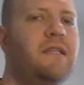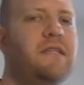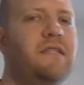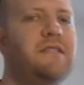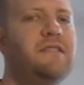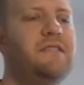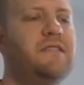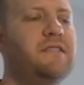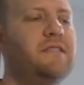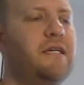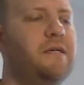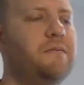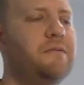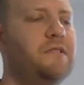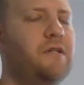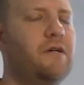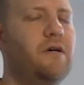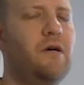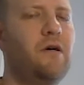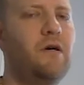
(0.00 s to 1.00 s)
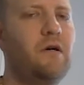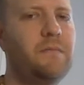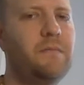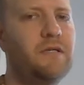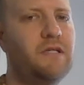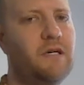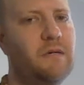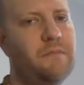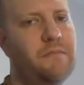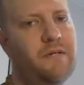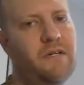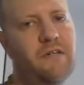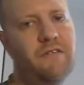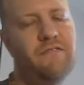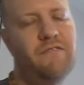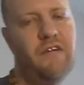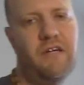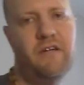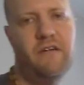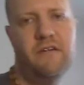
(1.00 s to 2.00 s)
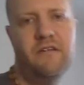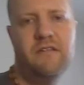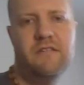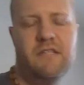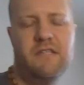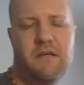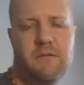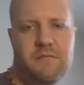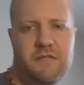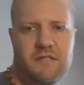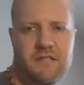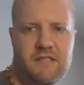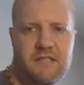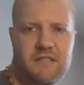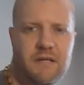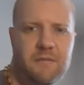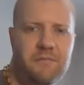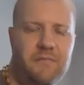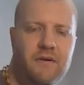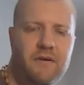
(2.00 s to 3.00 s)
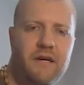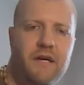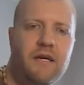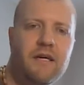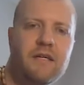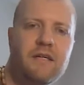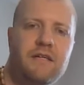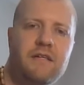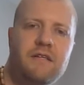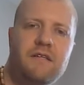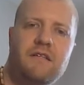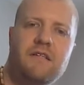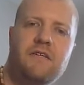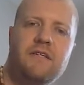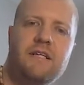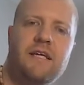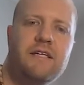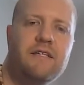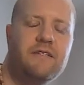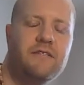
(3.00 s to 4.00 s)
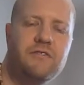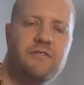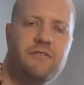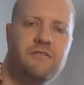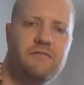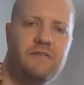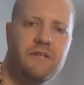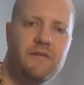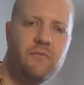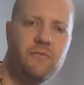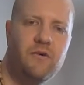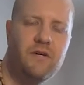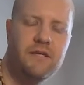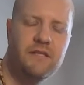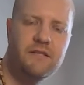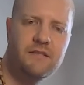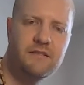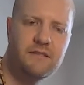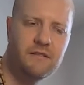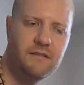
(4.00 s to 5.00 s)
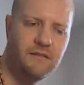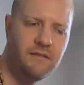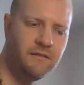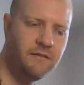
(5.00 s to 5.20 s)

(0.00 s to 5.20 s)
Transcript: This just helps to open up your fingers, helps to separate, learn how to use 3-in-1s